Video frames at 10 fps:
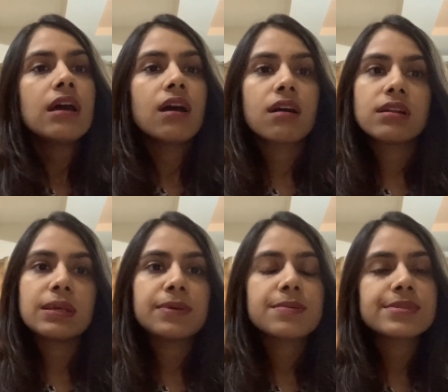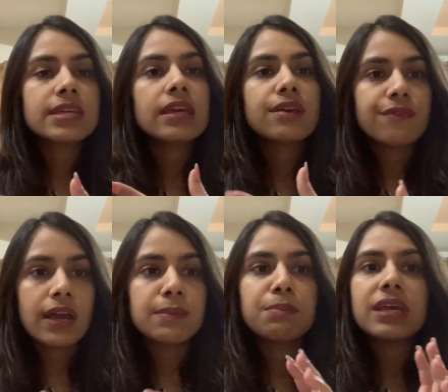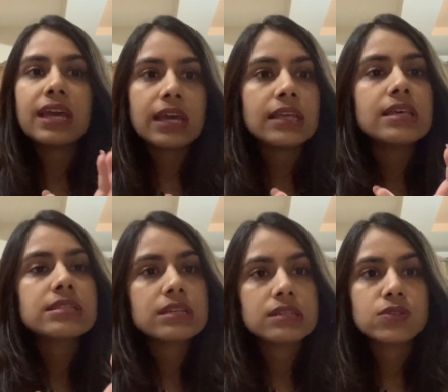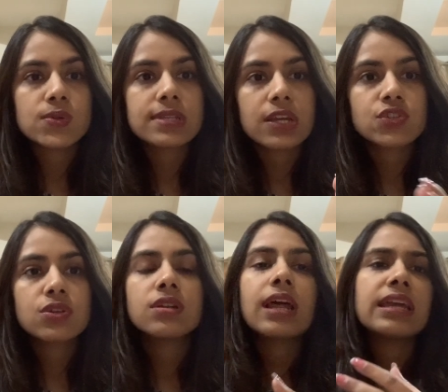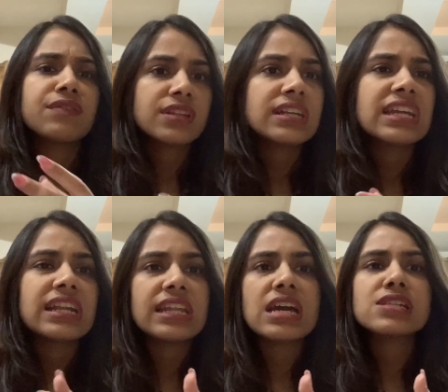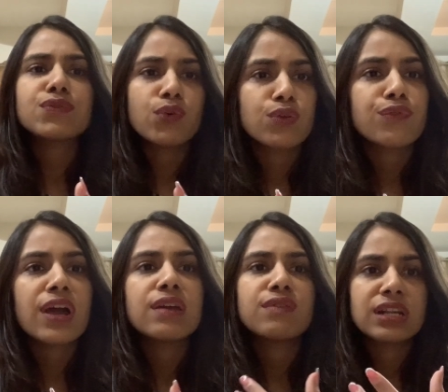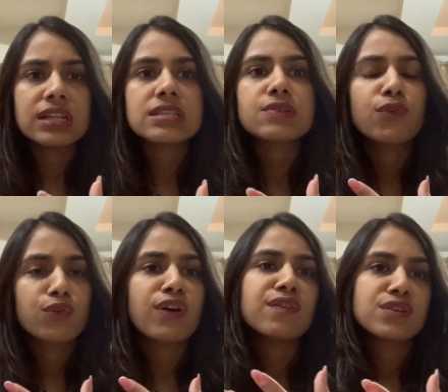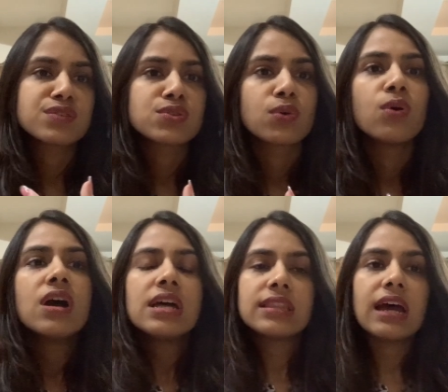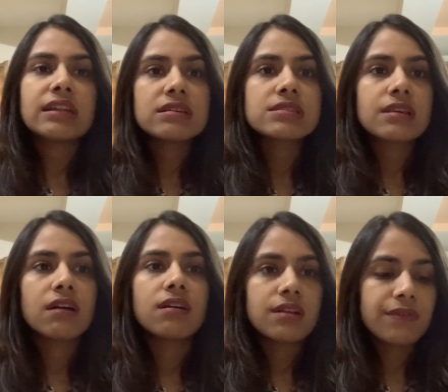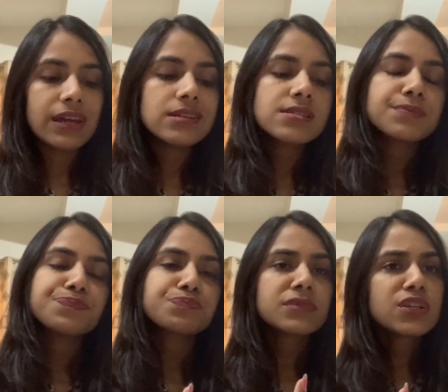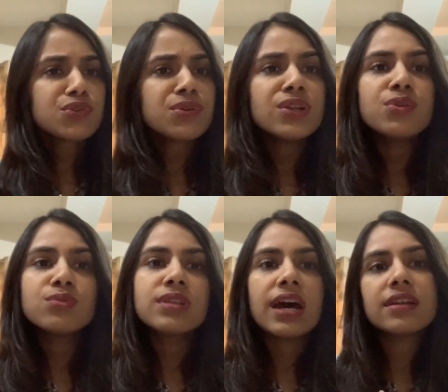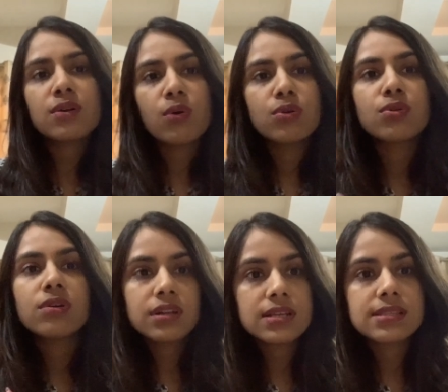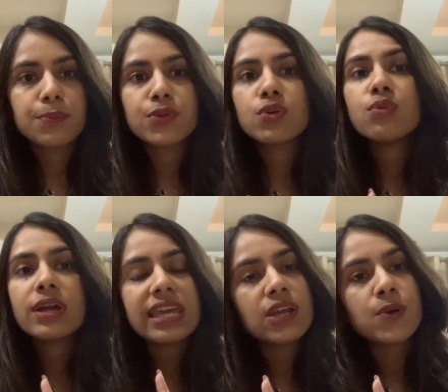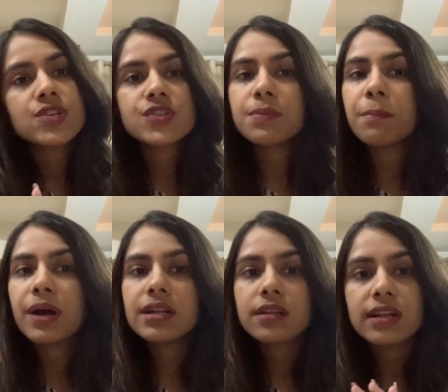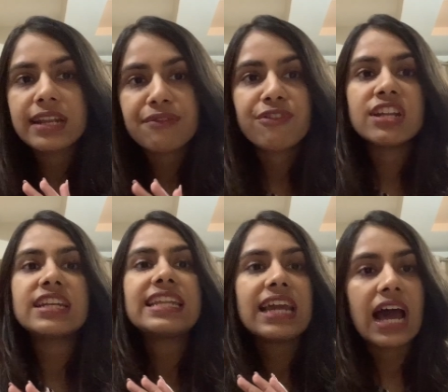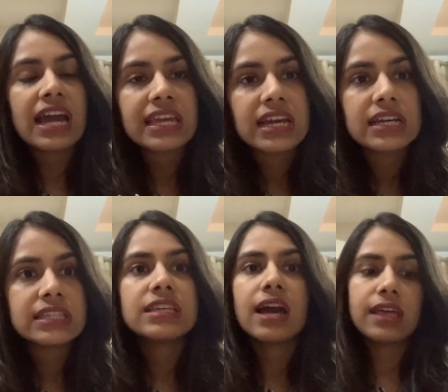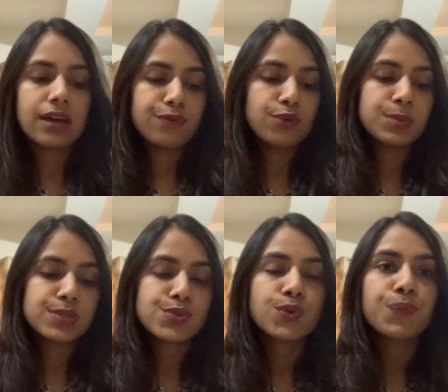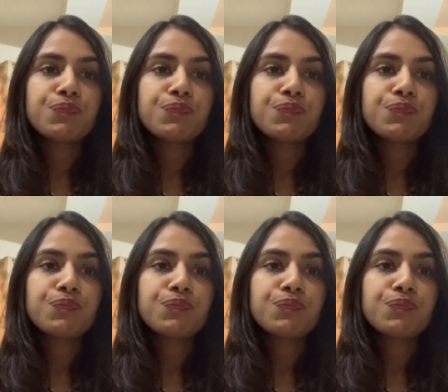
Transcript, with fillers: uh, dbmci ki vibe mein hai there's a histo section even the tnd has 4 5 at least 4 5 histo that is uh, revised and do that or not it's up to you a question but definitely aega hi aega from histo